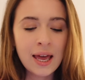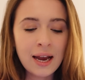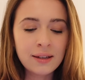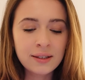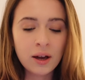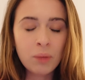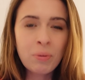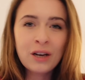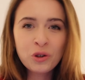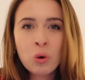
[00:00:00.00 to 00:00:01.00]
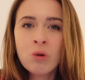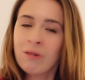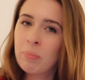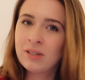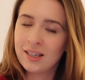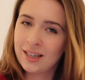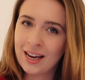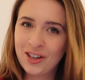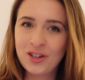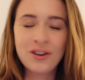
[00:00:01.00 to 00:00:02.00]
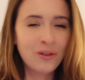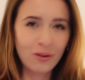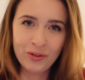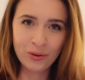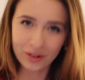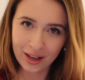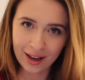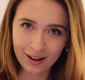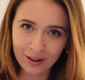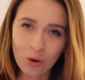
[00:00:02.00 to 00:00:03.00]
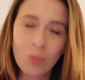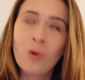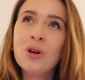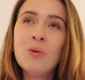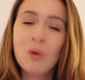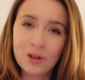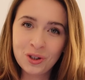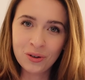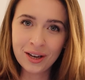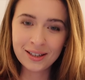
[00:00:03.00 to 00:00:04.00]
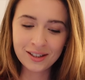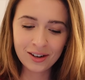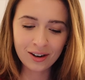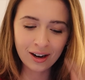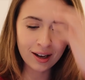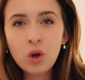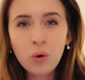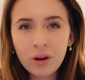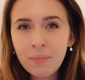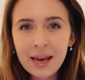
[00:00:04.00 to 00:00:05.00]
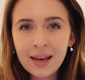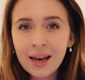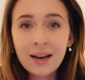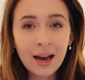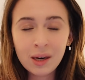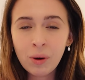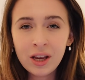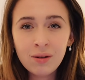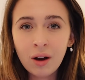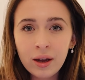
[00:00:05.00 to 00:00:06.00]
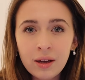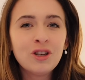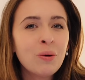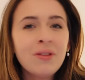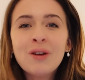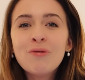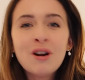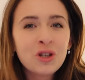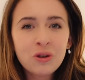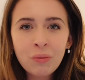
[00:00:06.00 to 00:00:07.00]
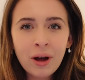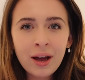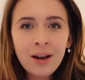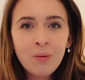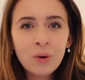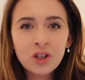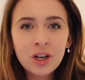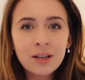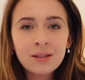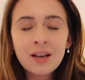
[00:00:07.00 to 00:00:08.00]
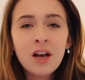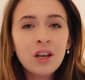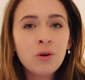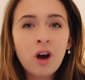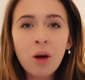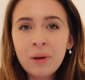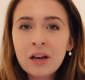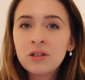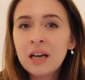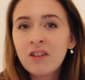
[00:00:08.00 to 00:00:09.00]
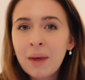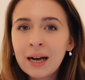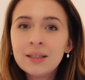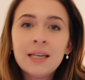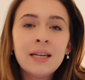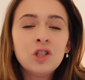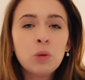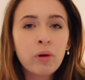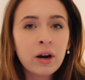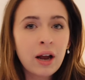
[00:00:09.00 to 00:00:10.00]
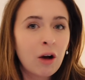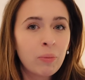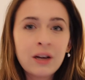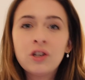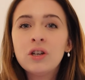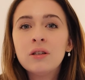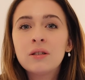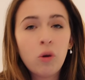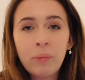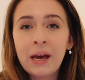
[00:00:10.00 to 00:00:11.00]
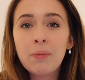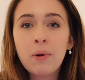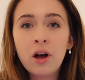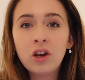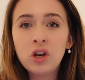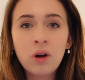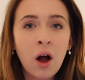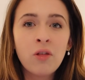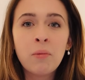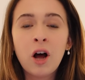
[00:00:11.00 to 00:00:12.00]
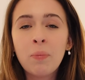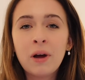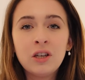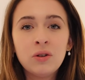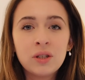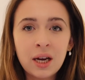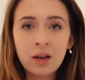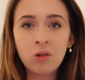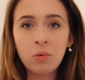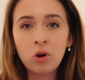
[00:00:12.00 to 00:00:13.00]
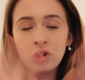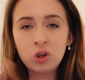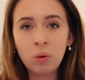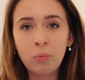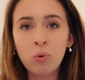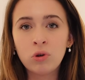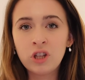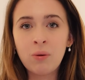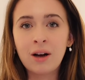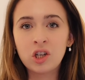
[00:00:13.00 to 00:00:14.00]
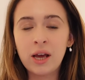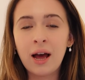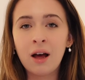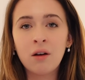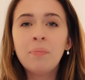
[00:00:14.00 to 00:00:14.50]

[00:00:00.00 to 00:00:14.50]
It's a pictorial representation of your year, or what you want your year to look like. You can make it in any way you like. You can do it the original way, which is you cut pictures out of magazines, you print out pictures on paper and you cut them up and you stick them onto a board that you actually have,